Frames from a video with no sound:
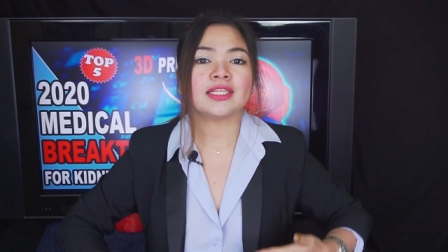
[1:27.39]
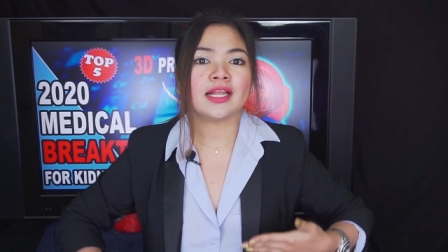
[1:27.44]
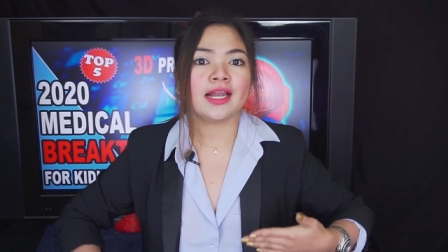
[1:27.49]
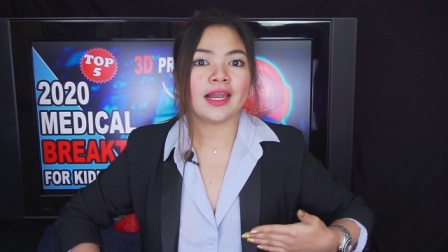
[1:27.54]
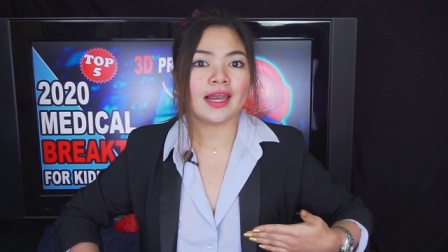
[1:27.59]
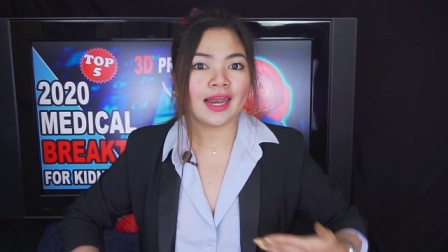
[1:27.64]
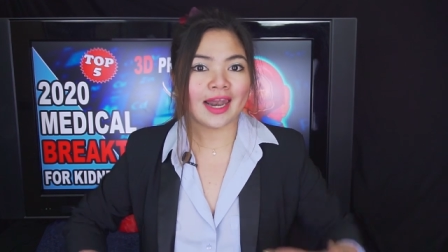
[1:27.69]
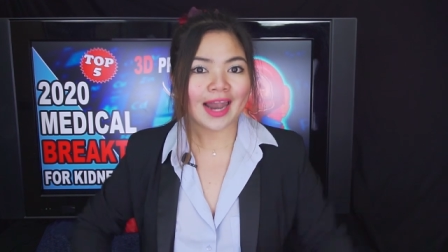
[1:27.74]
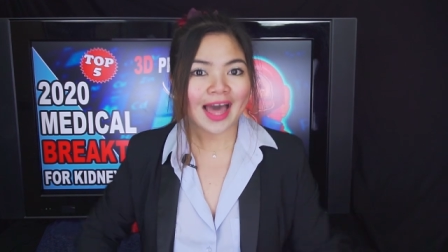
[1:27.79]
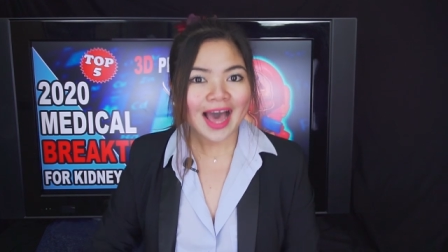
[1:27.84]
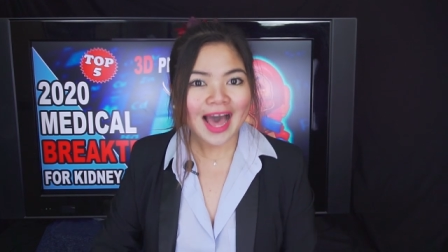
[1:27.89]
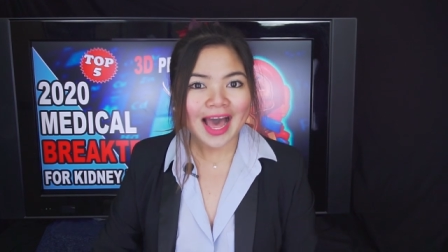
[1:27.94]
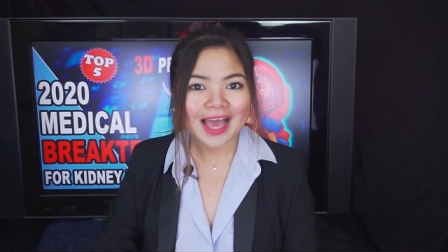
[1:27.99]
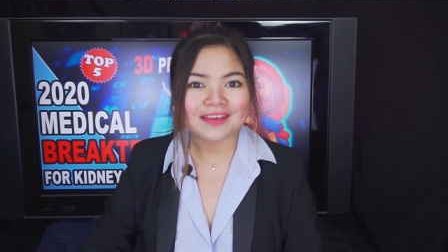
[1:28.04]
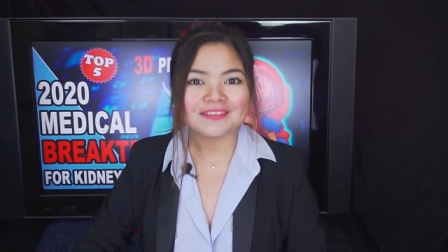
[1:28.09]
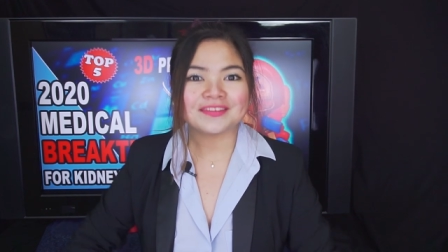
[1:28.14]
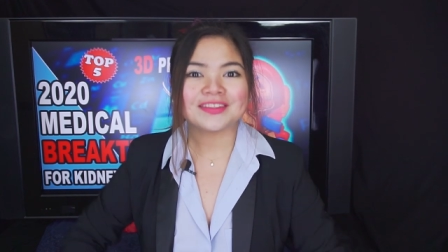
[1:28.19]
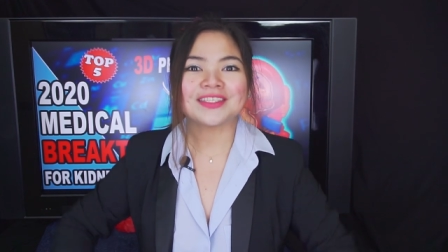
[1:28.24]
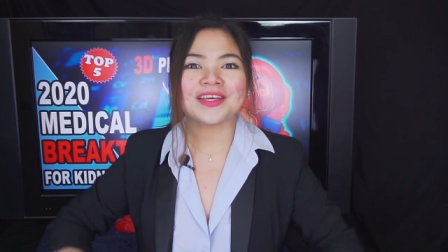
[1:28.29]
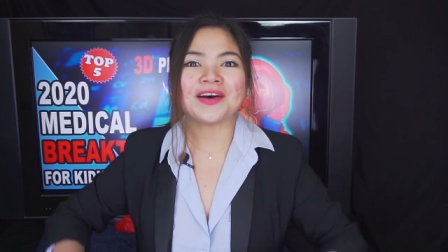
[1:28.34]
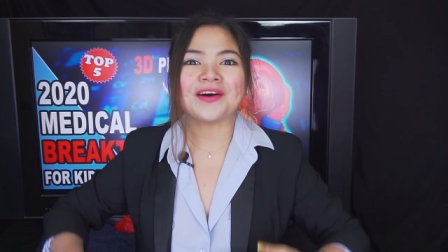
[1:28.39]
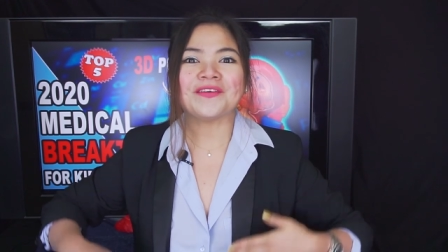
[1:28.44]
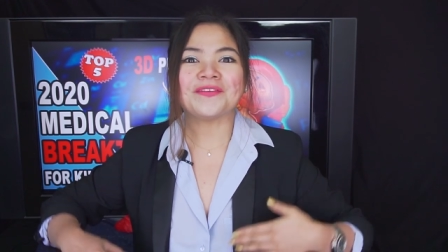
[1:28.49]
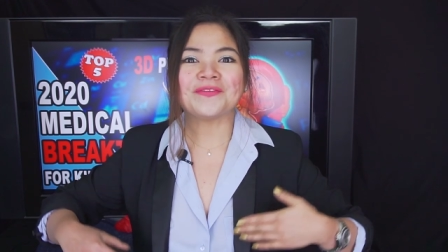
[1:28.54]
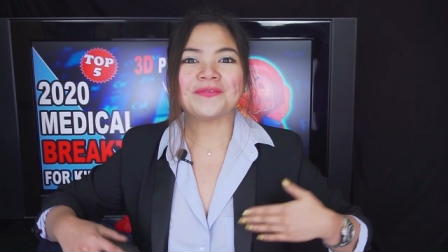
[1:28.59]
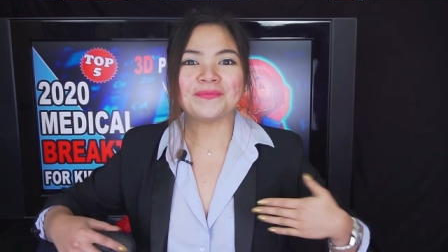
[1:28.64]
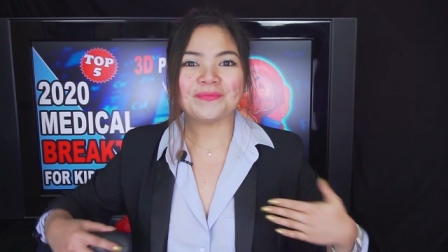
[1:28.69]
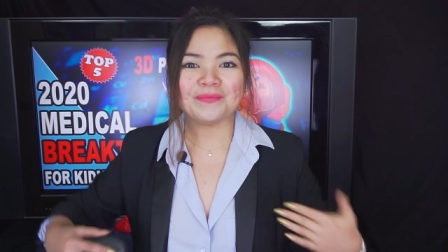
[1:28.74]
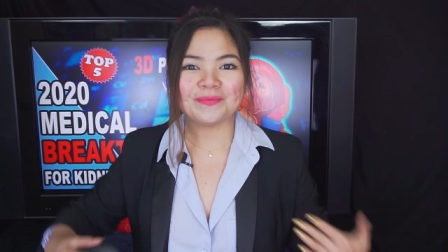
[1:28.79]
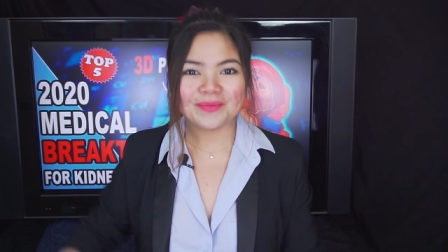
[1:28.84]
the lives
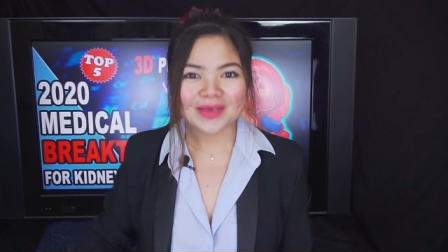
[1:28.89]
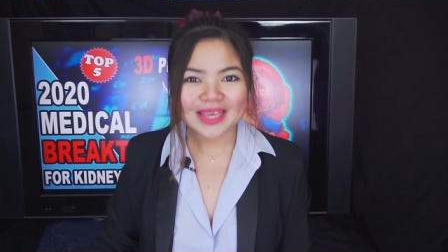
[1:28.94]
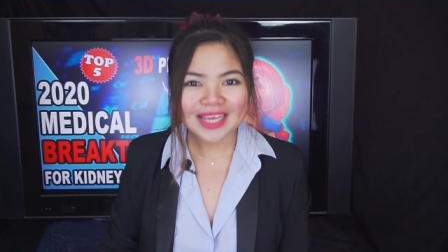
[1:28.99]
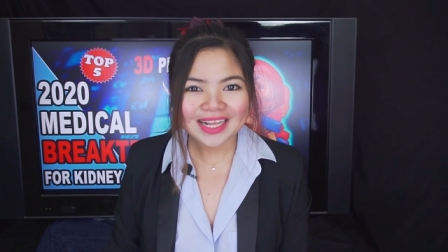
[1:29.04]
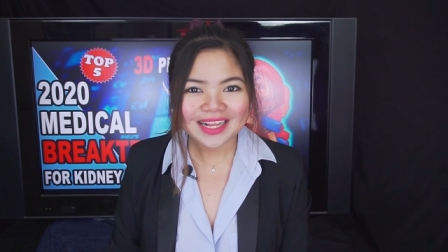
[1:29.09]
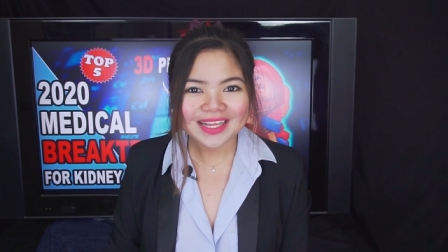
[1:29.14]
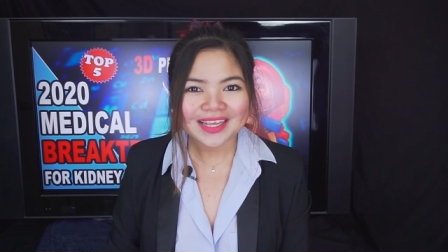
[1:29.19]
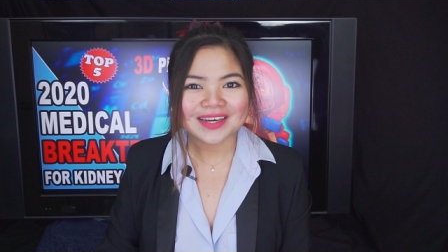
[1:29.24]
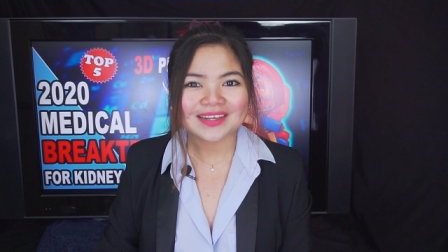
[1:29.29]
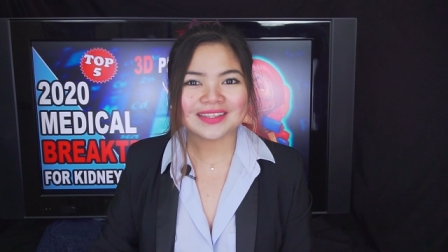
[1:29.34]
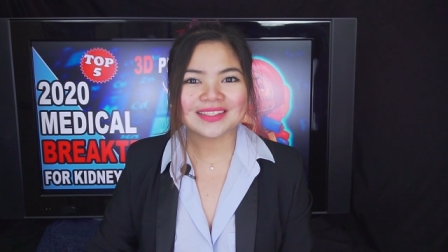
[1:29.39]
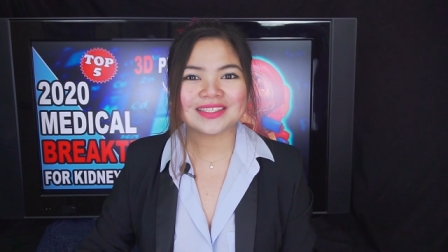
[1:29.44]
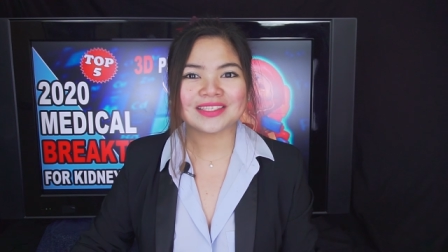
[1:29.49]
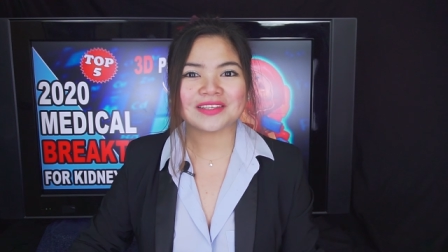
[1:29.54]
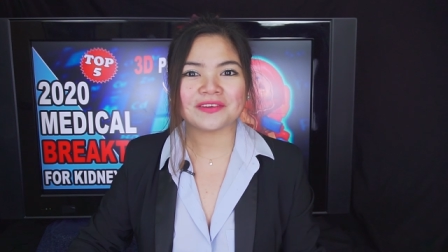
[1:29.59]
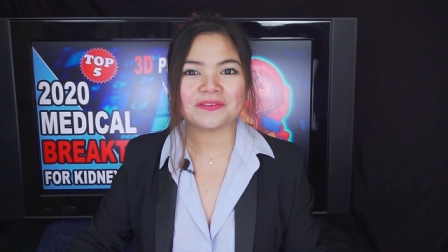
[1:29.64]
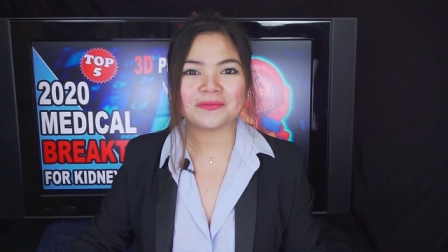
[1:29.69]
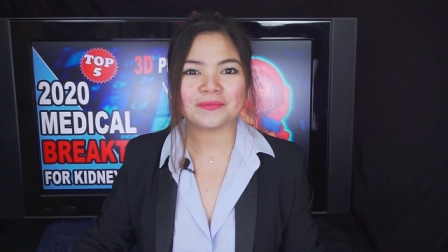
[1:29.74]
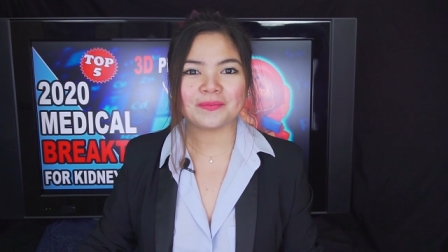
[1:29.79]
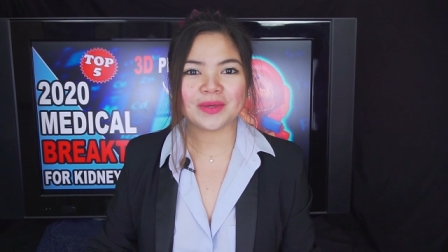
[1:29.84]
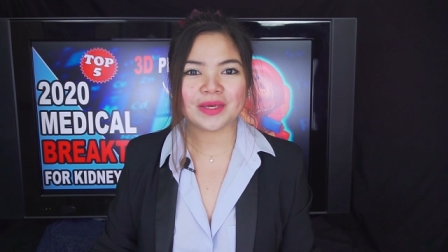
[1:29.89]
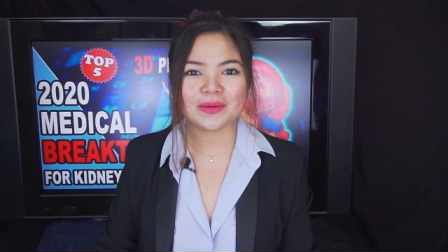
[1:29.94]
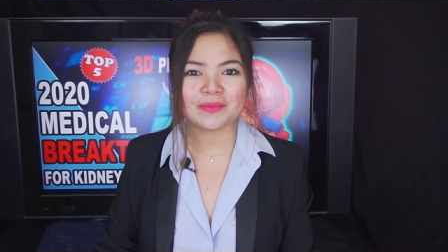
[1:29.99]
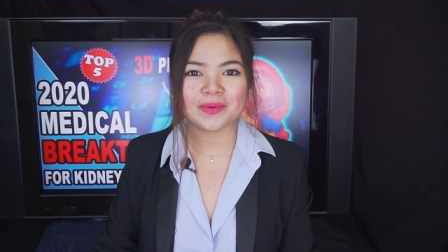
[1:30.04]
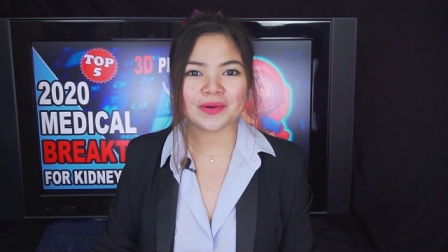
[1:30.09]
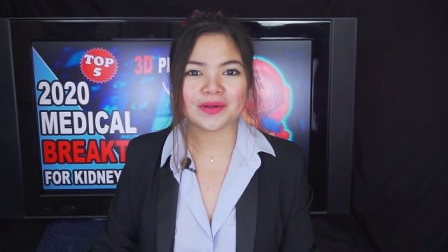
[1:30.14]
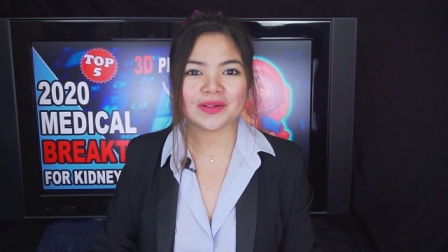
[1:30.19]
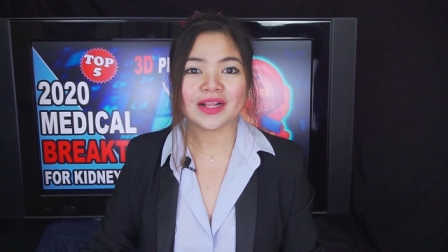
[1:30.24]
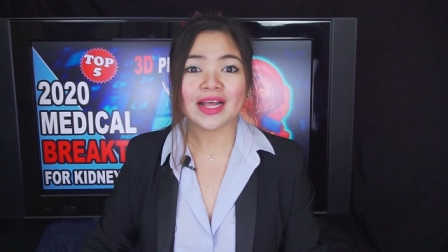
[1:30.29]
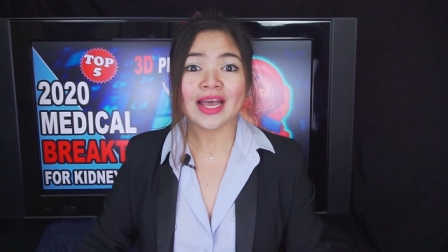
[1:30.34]
of millions of
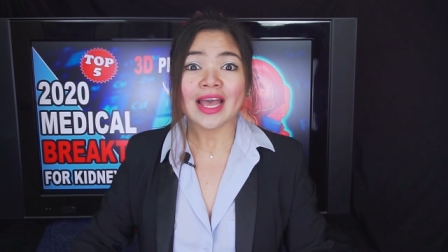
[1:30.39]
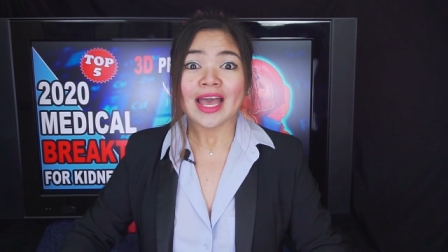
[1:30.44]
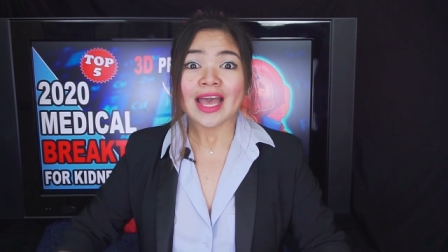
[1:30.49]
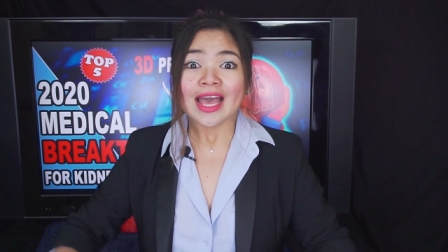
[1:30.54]
people,